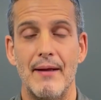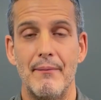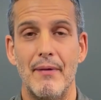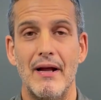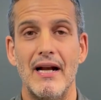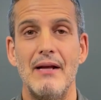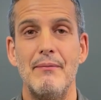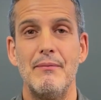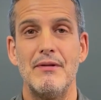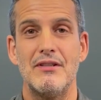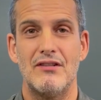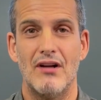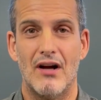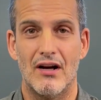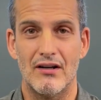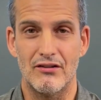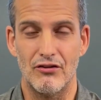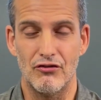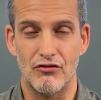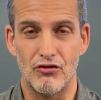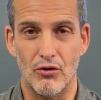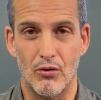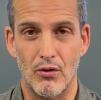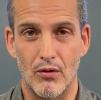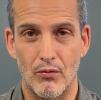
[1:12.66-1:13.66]
my name is Dr.
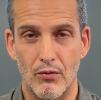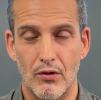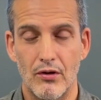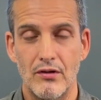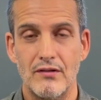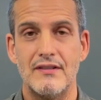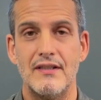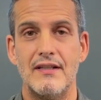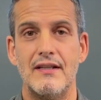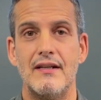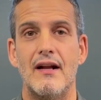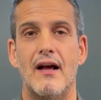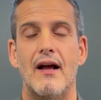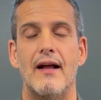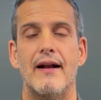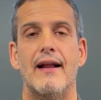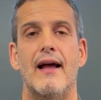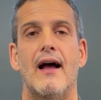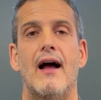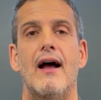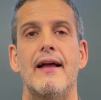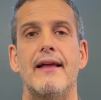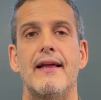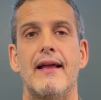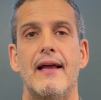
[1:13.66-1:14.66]
Joel Rosen, and
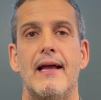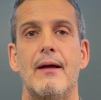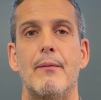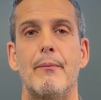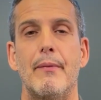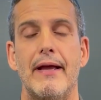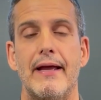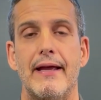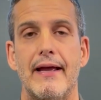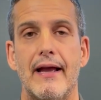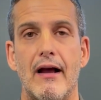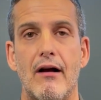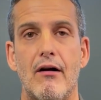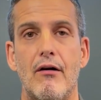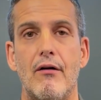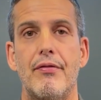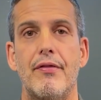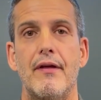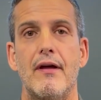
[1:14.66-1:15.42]
I am a health